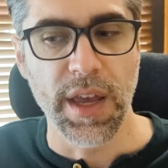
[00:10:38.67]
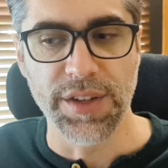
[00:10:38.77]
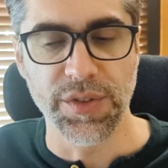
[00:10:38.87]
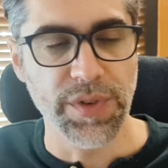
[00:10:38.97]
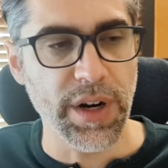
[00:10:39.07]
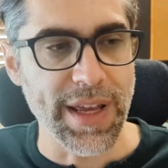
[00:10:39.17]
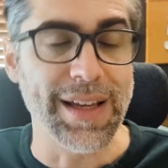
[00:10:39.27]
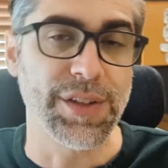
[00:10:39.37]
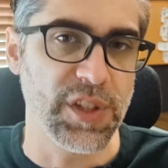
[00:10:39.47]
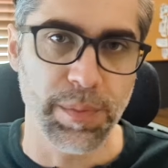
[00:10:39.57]
It's a very
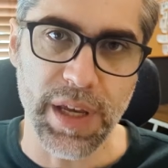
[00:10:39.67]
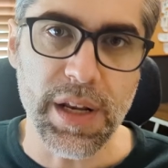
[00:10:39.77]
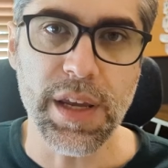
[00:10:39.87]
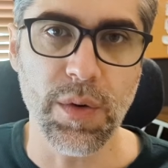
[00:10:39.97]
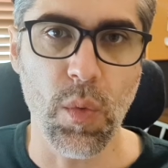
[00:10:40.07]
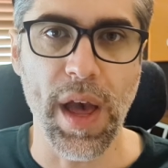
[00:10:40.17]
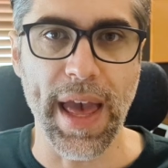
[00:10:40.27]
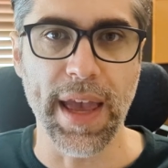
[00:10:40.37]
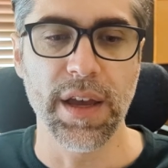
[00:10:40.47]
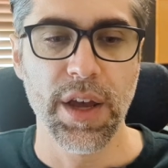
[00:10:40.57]
expedient
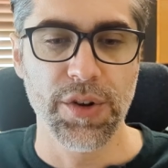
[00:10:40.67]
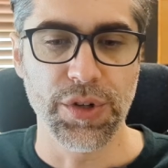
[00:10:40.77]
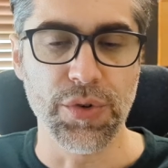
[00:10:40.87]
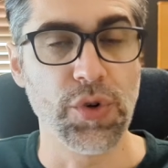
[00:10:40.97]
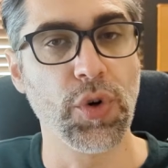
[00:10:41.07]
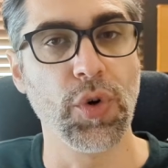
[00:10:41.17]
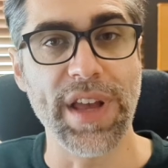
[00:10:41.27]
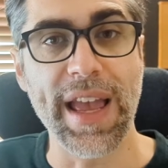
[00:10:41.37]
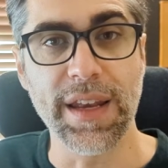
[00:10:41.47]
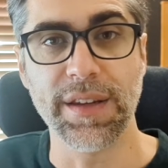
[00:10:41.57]
way to
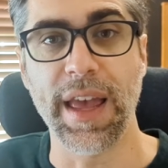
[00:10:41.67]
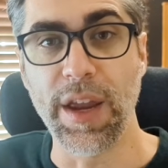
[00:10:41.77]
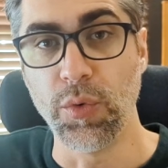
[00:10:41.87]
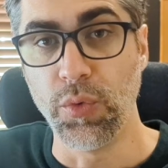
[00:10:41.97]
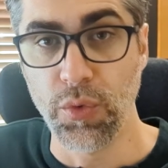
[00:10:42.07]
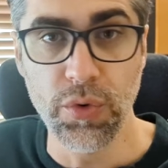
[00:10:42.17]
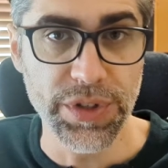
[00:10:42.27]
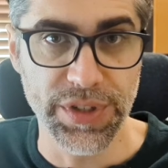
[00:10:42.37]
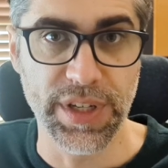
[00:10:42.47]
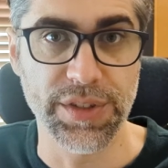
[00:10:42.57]
create a
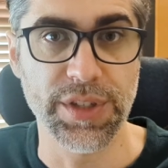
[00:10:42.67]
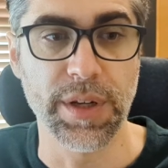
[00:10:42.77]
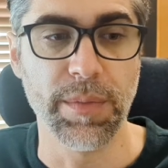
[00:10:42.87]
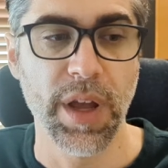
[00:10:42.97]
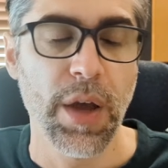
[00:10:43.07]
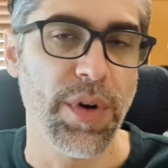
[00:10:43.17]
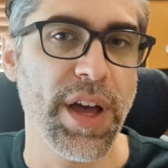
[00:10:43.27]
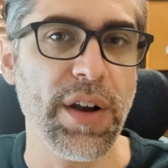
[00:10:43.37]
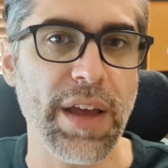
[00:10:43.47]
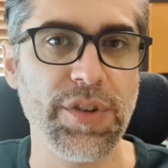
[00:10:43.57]
rule system
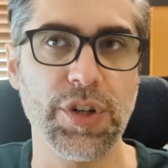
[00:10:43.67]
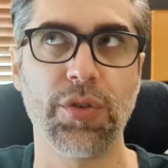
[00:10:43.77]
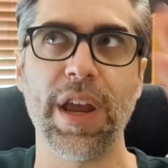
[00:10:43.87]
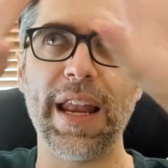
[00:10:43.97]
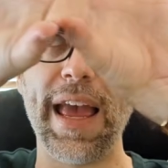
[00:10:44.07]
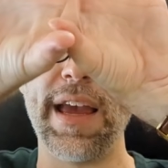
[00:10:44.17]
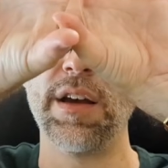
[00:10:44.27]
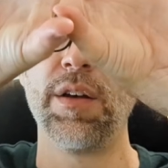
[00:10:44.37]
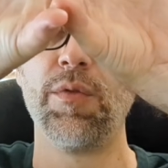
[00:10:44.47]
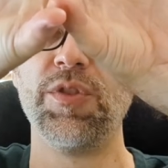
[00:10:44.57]
without having to create
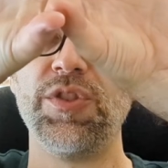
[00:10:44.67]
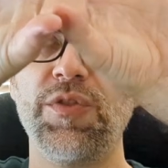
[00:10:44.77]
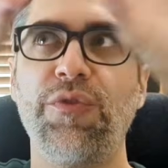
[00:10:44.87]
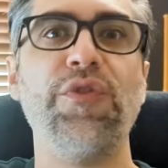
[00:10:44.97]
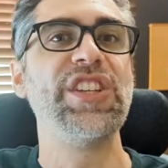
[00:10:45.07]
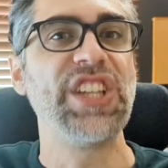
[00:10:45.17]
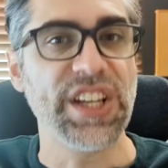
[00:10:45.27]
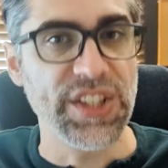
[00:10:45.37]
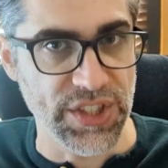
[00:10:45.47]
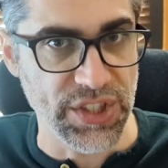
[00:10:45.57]
a
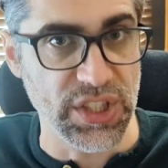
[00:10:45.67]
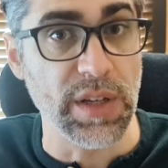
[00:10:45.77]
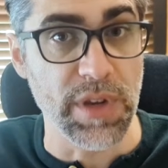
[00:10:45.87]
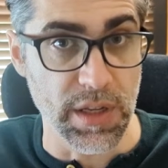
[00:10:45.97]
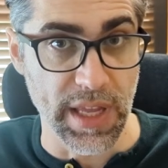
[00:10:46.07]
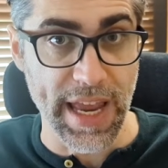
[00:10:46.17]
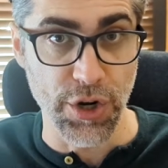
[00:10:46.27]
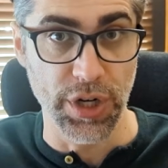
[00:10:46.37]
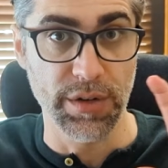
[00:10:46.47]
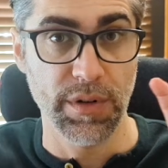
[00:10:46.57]
physics
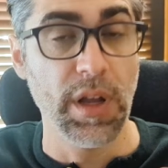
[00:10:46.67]
simulation,